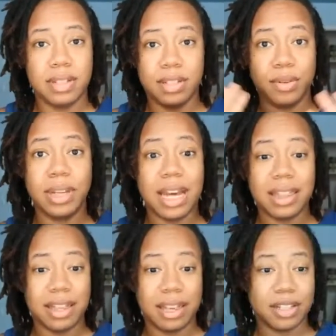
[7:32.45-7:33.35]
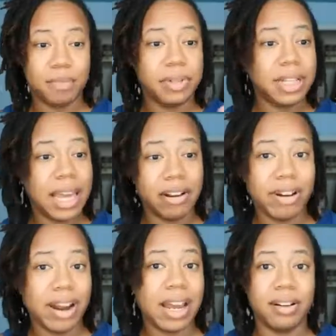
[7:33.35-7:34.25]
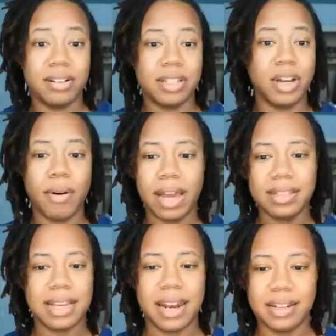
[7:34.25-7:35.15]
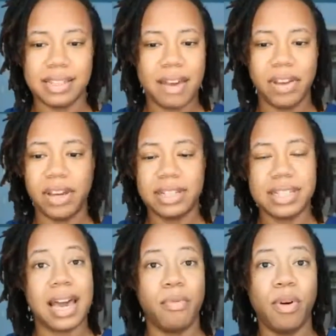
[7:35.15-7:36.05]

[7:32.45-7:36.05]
doing nothing, to playing around, to going outside and just having a good time.